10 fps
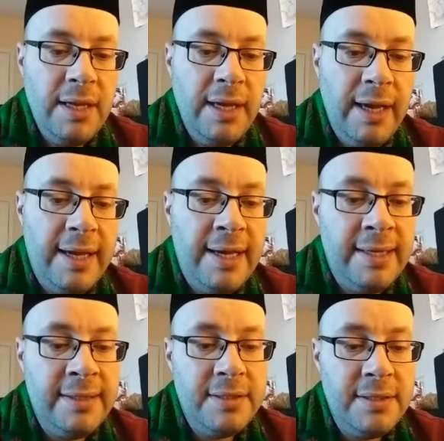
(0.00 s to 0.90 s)

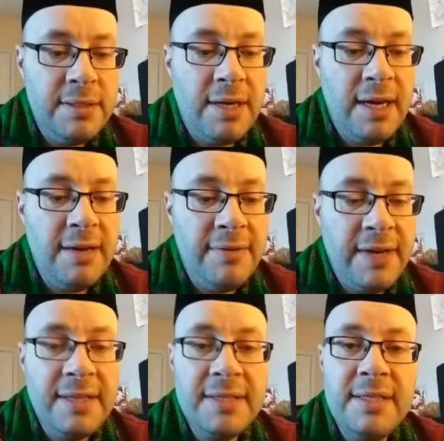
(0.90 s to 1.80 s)
And to have
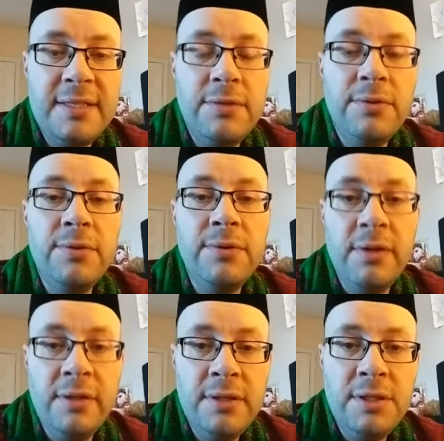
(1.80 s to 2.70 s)
access to good
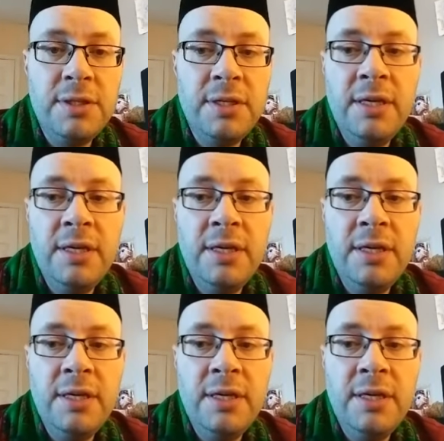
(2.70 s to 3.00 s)
knowledge,